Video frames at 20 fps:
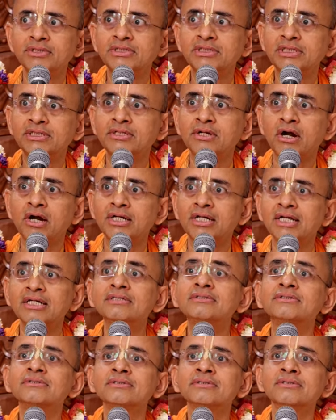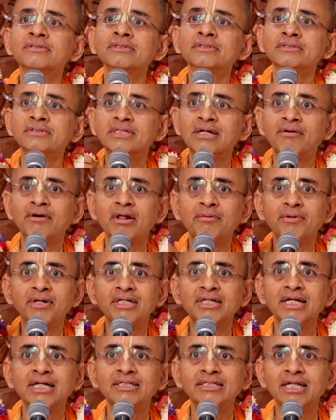which he taught us, Shravanam
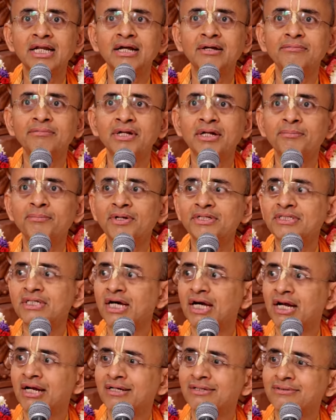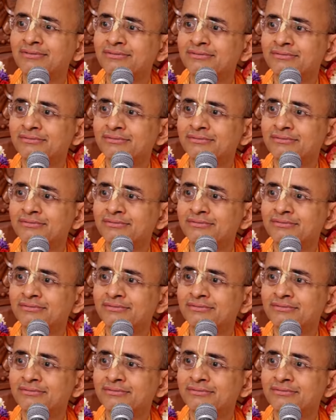and Kirtanam and Prachar,